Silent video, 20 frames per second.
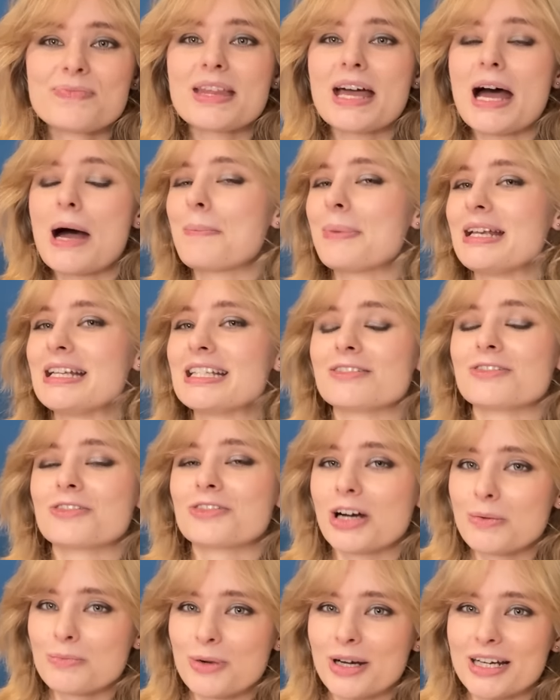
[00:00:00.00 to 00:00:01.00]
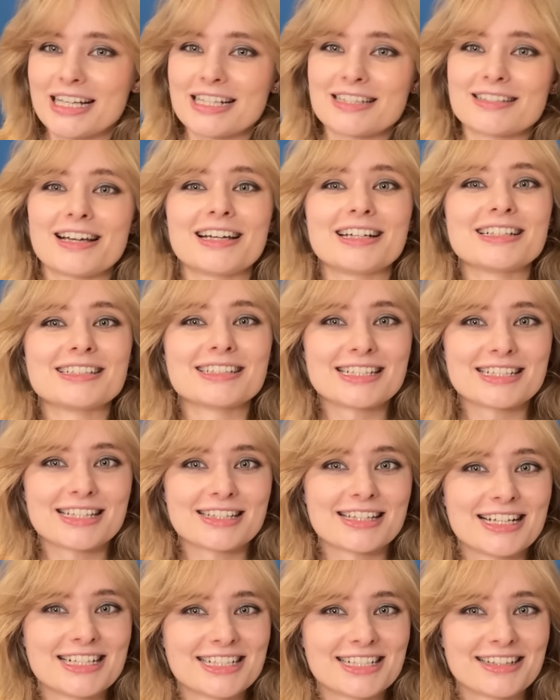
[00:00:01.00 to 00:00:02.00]
a piece of groundbreaking science, is
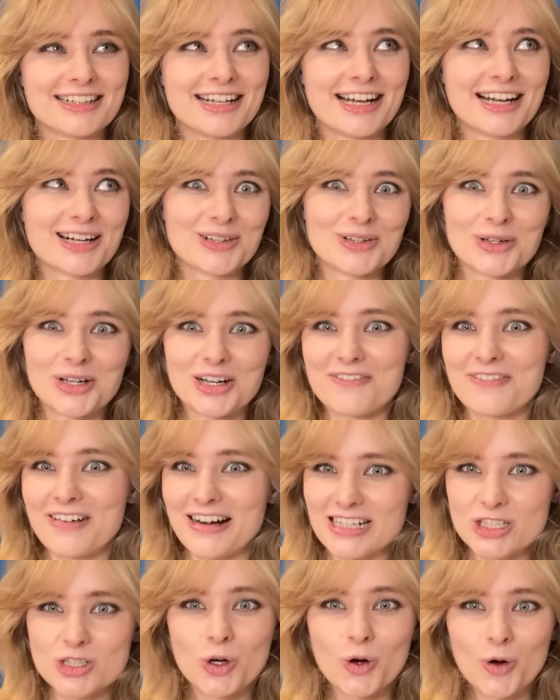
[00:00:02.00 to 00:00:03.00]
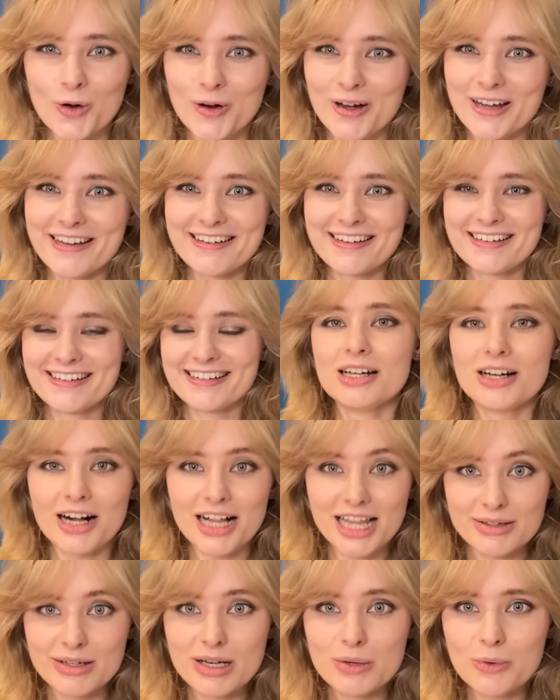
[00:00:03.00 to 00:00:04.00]
essentially a glorified toy.
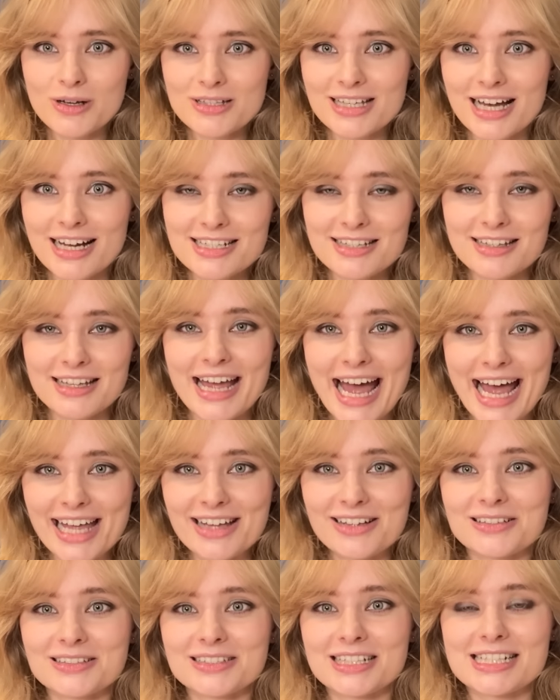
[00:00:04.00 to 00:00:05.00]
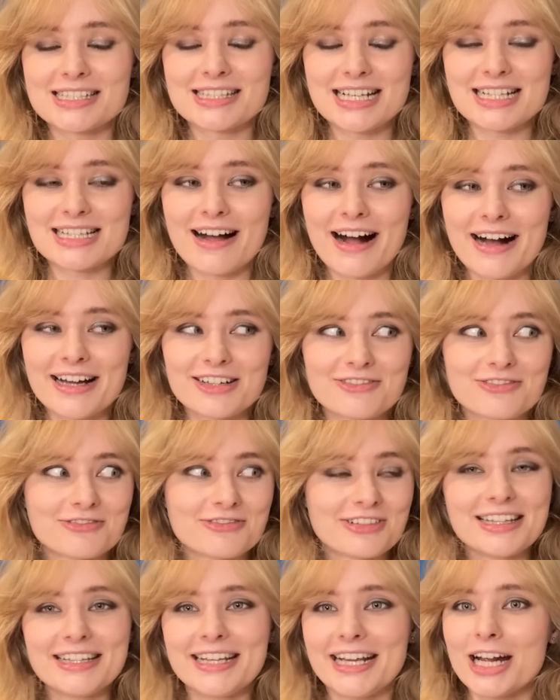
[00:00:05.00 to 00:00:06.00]
Although it was actually hailed as this kind of
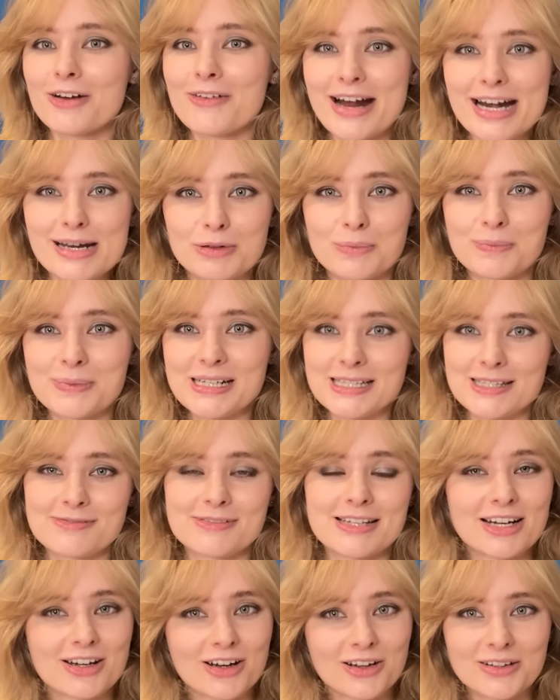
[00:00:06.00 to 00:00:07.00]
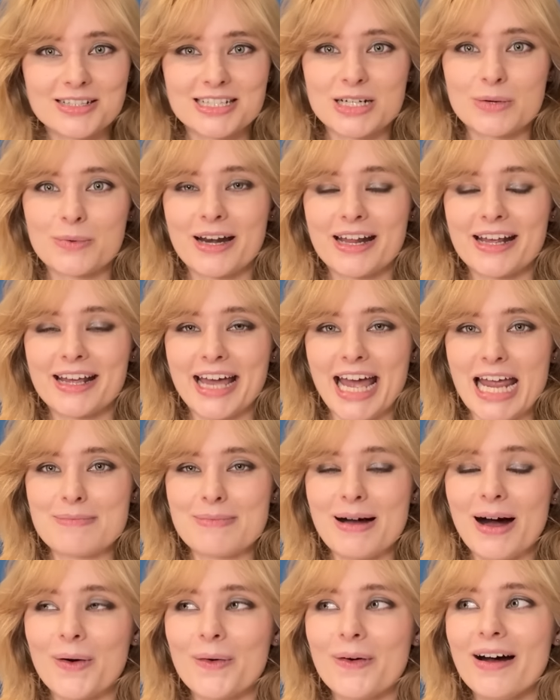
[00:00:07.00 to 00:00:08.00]
really incredible piece of technology when it came
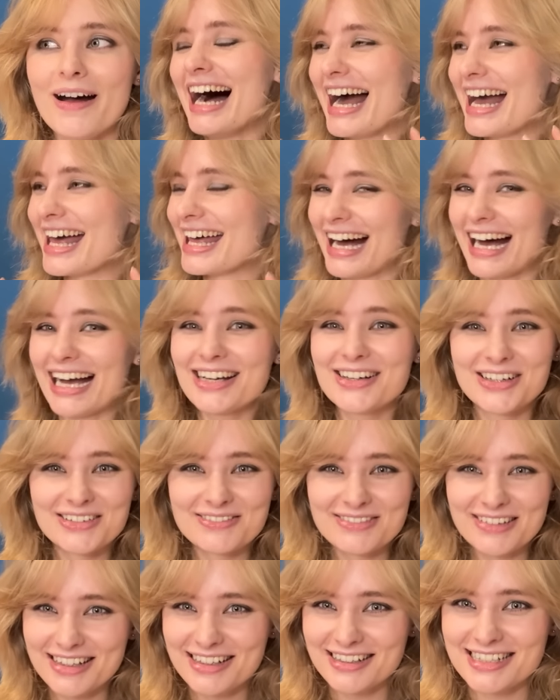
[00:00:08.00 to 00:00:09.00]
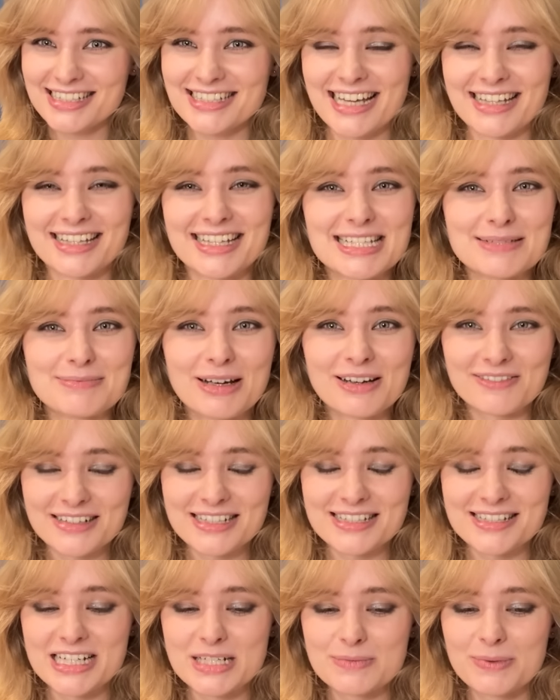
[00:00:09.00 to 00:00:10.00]
out. I couldn't really understand this in my
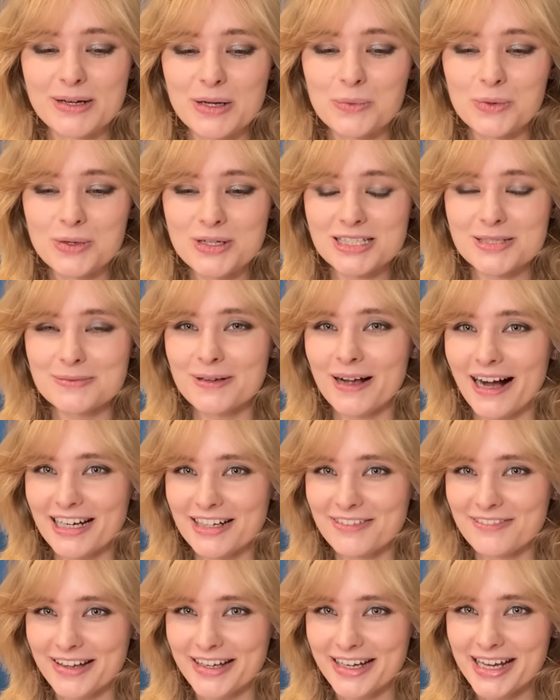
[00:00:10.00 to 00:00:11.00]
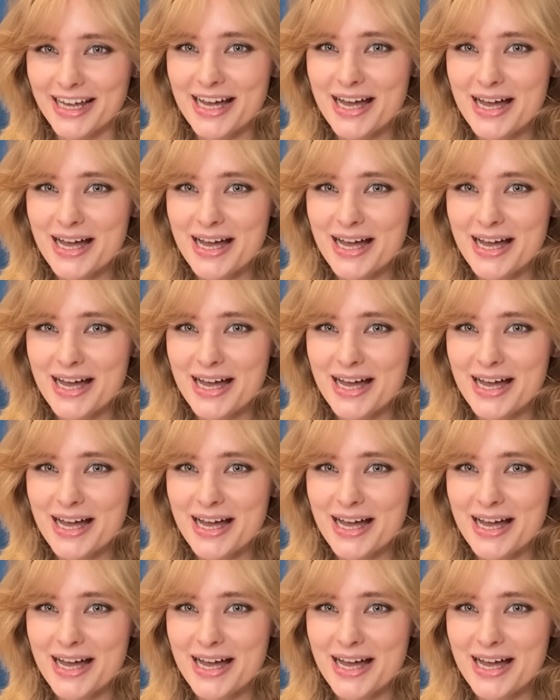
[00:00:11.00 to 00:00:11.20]
research, but it won some kind of like